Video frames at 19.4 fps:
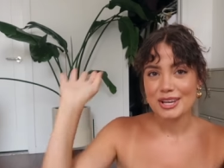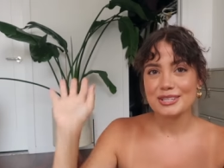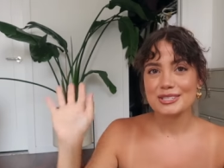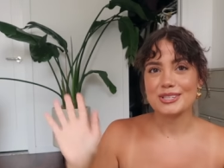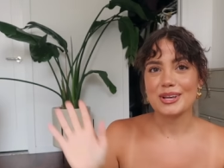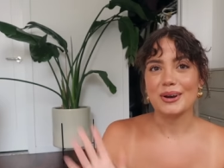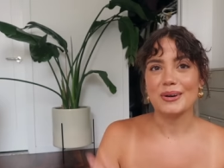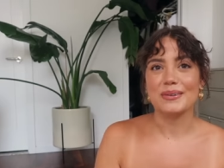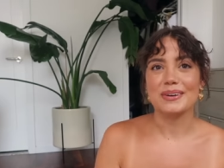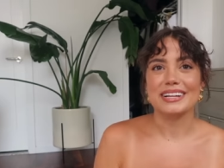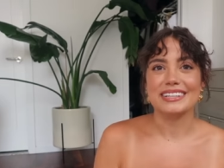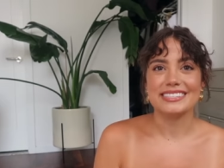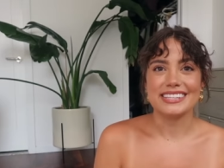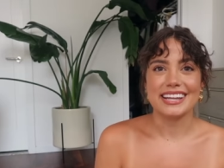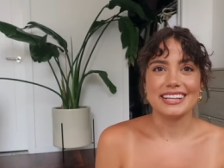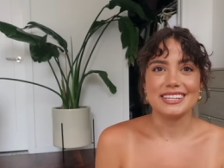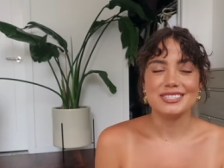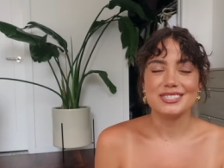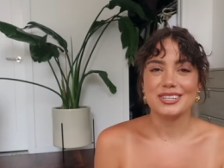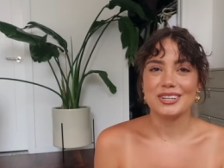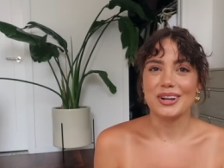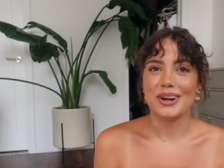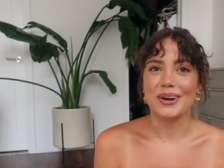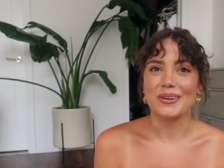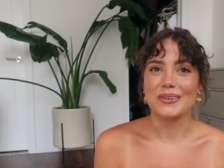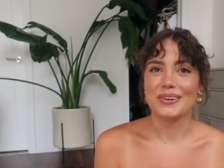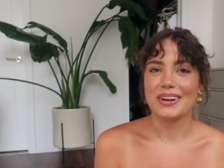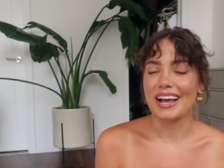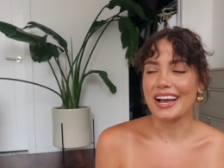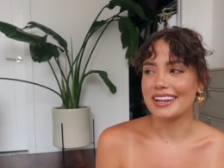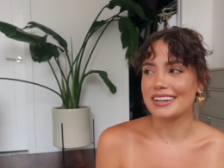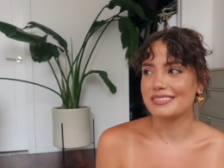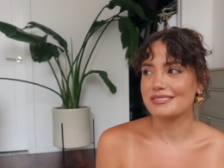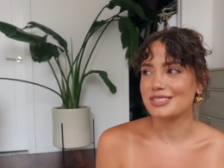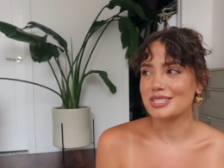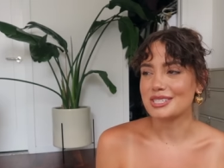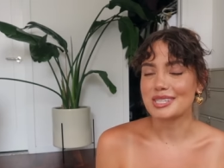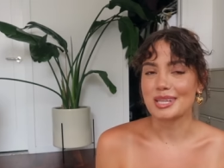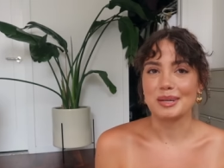So it's nice to know kind of
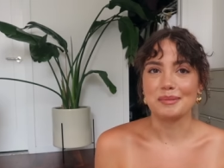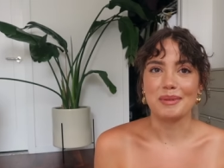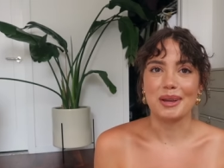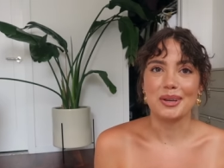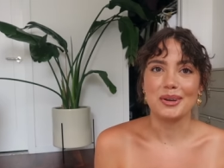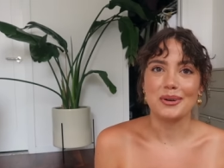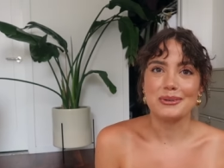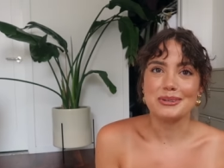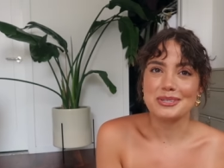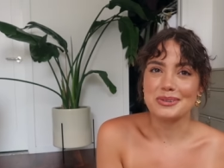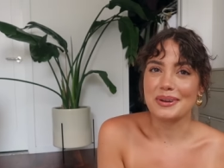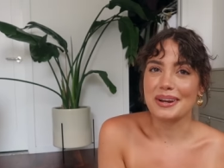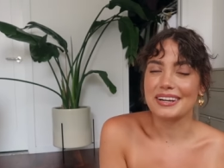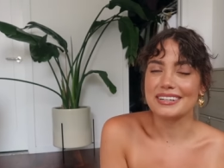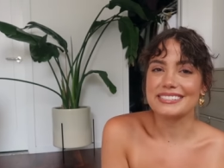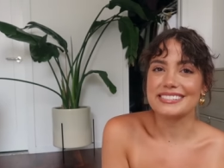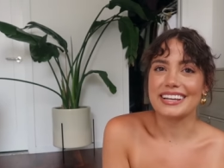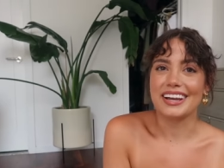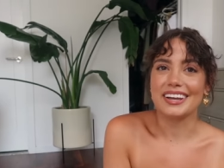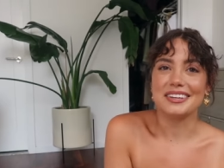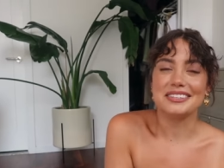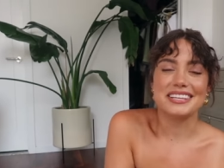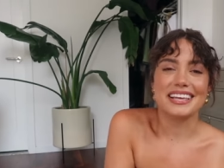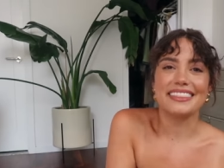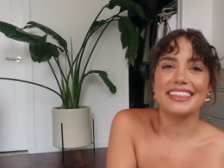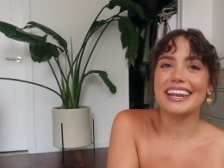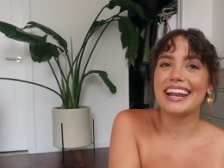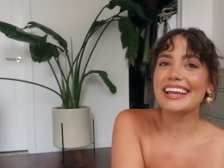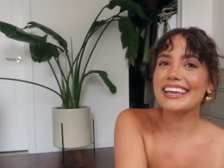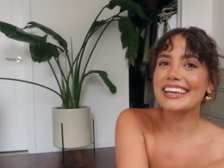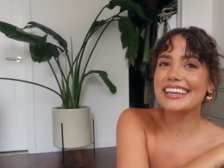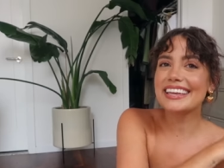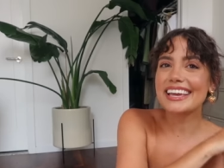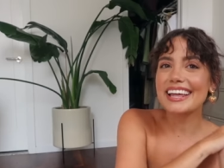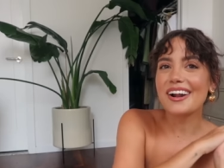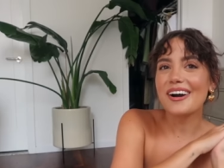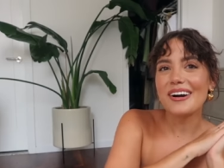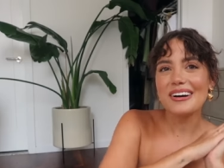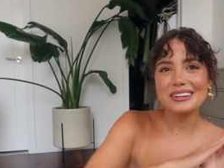just like my go-to hairstyles. And then I can
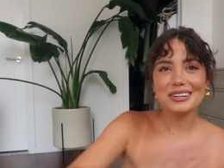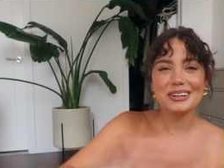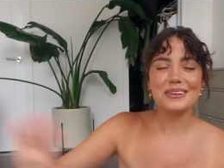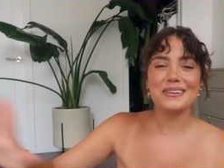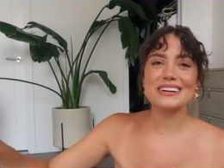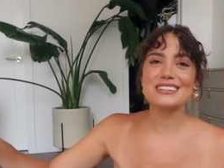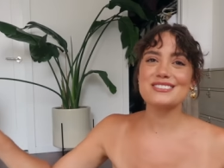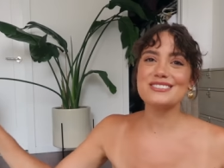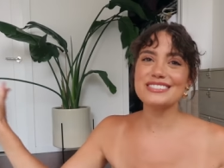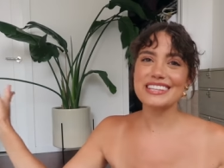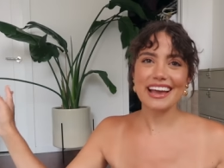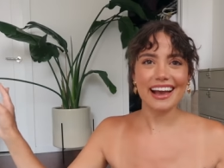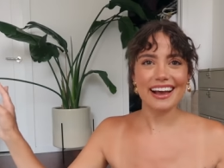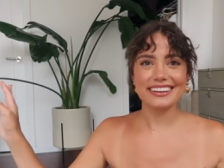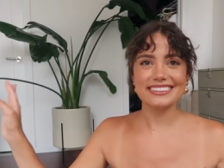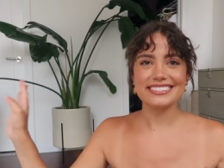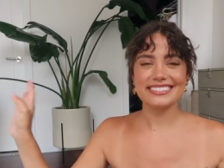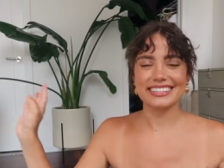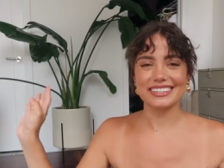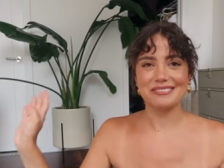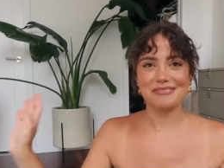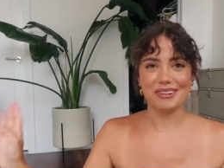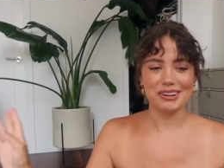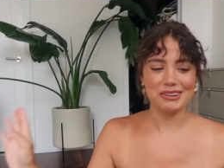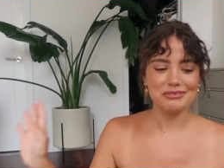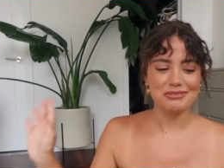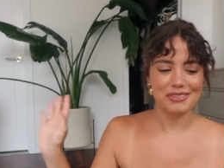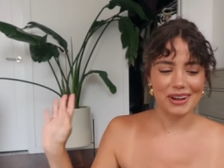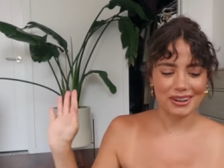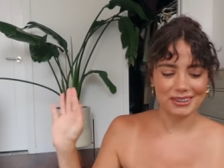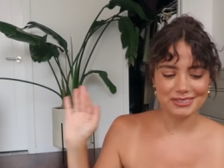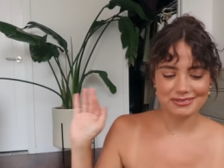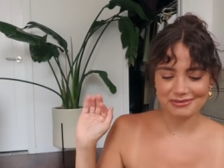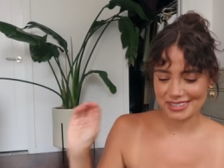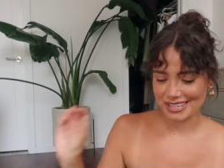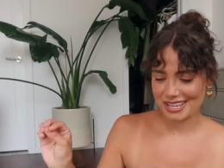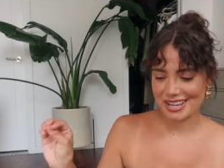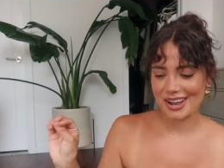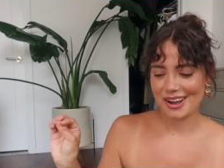get all your questions asked in one fell
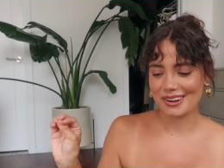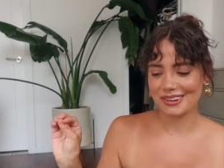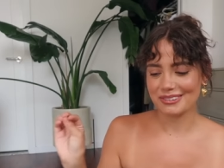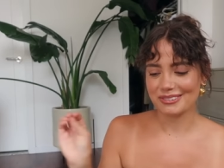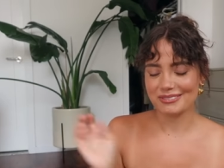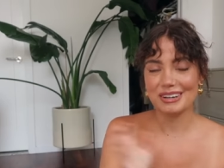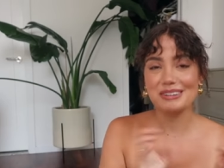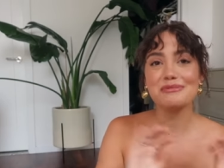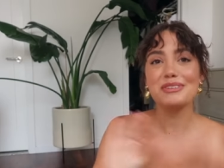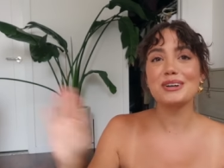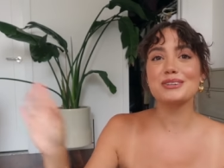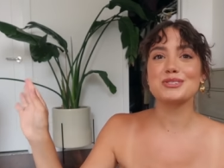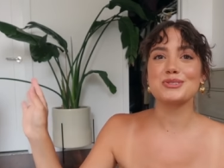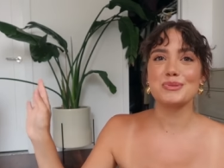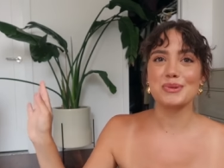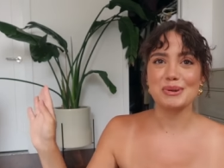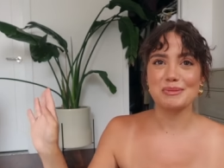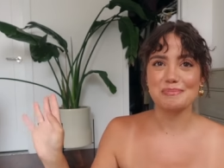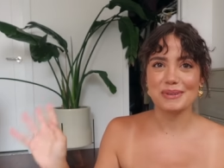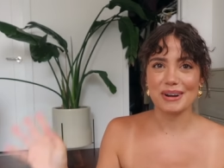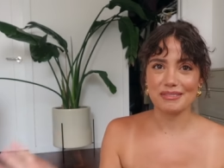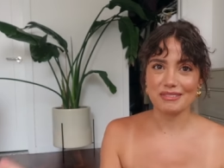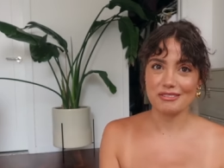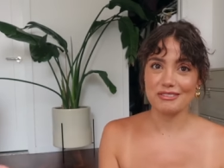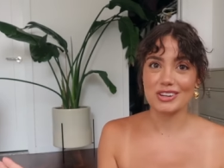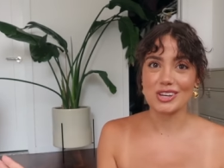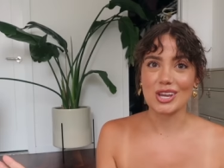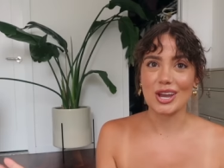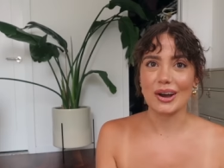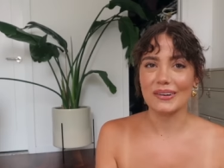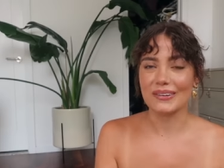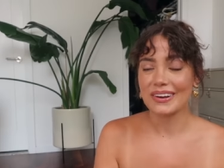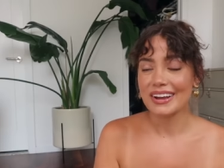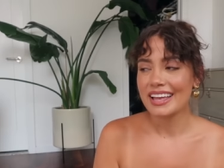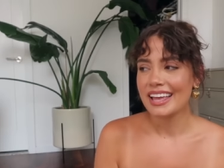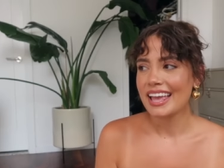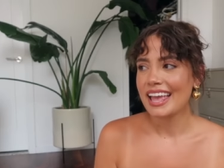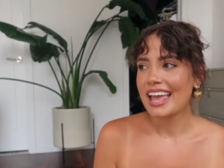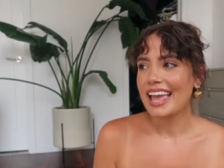video, one fell swoop of a video.
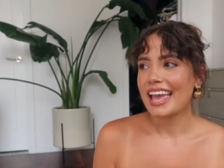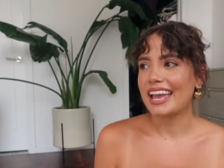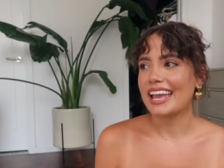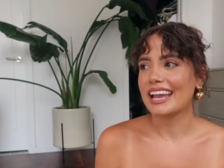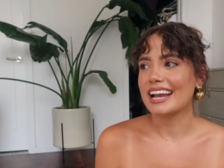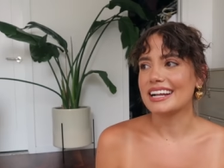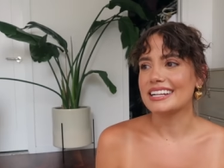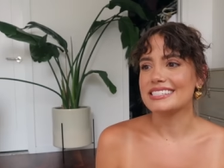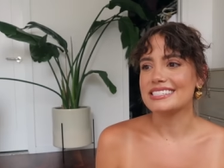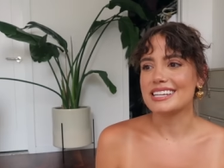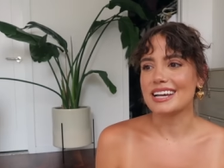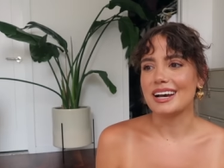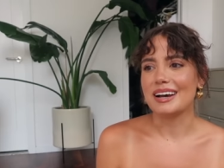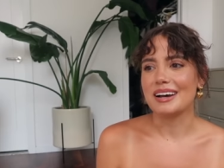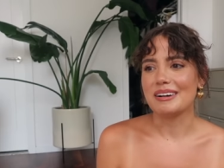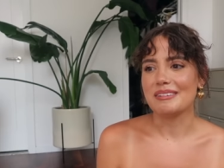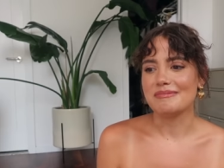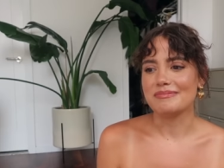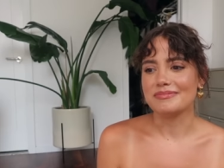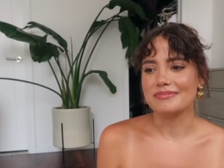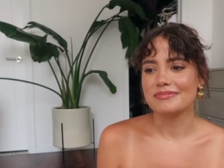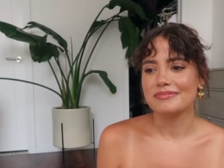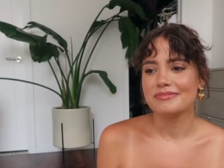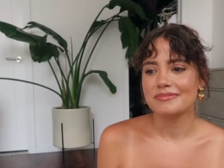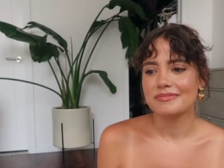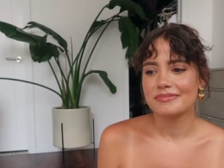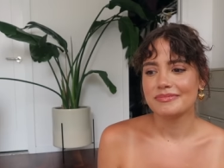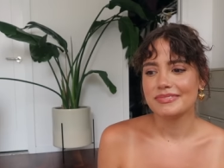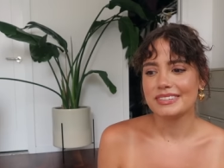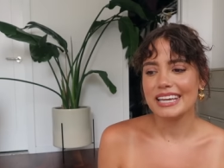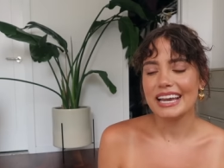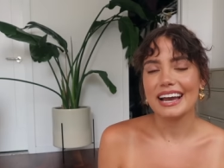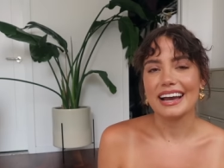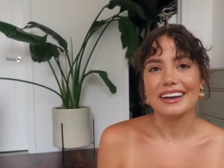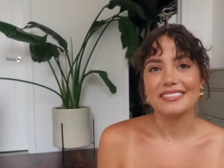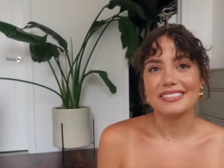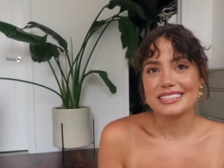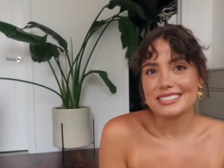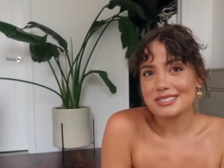And um,
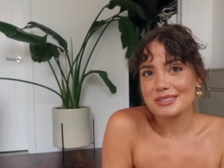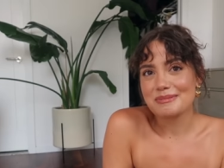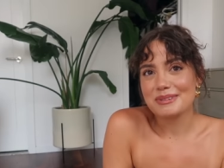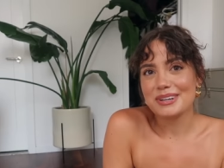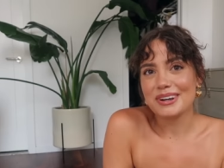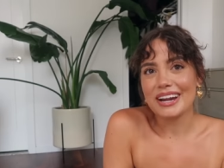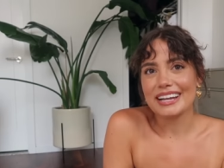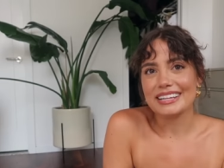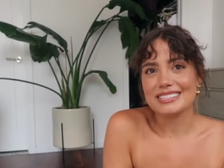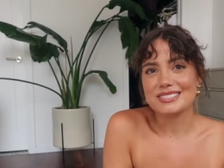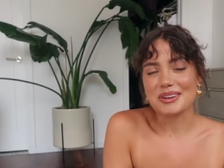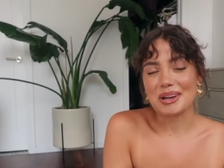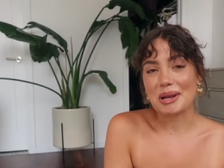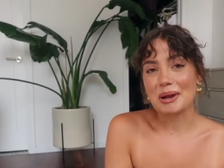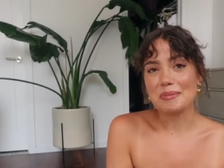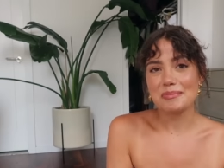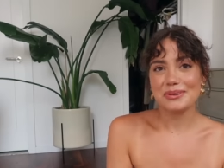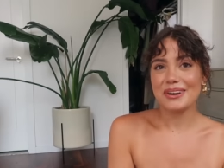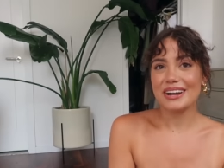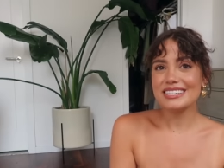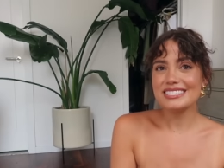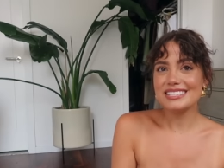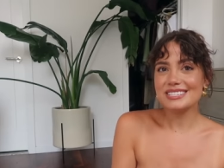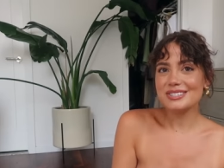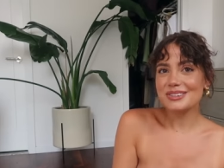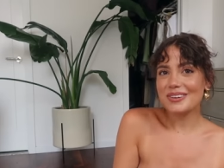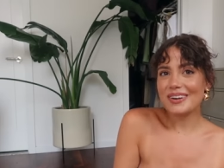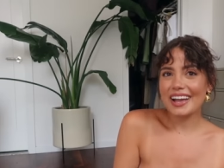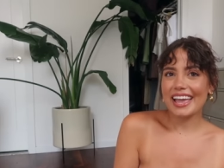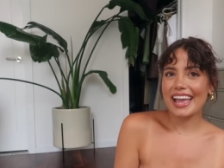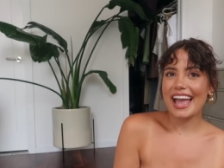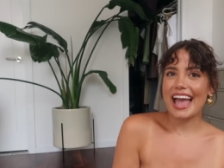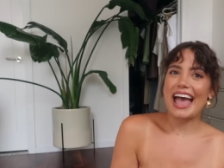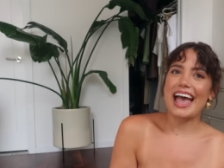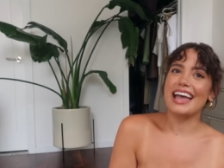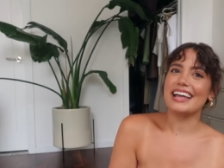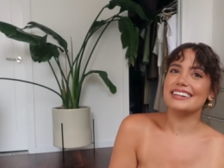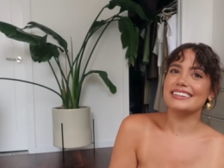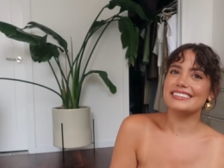yeah, this will be great. So I hope you guys enjoy
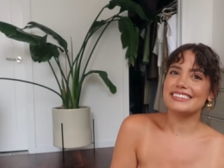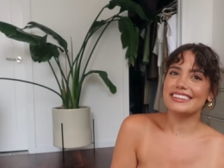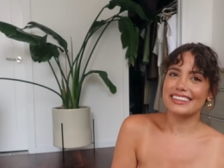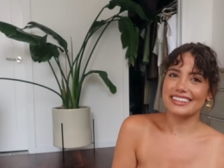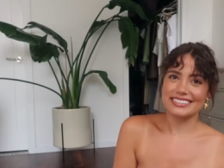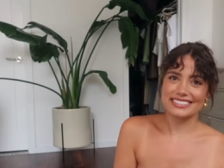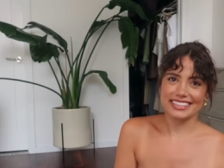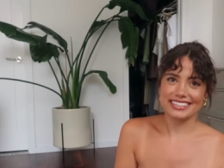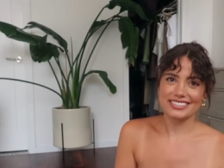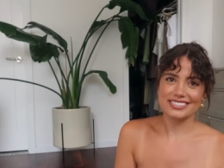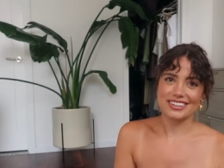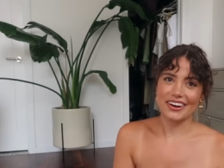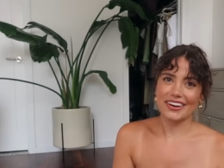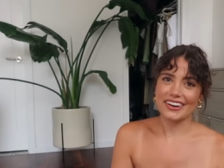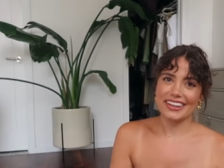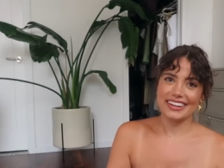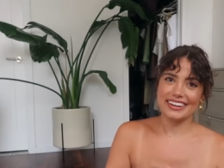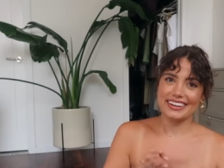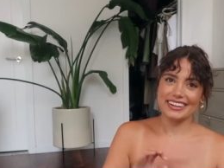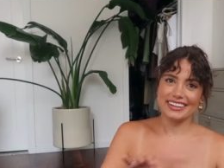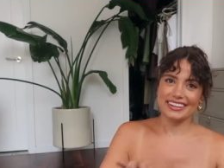and let's get started.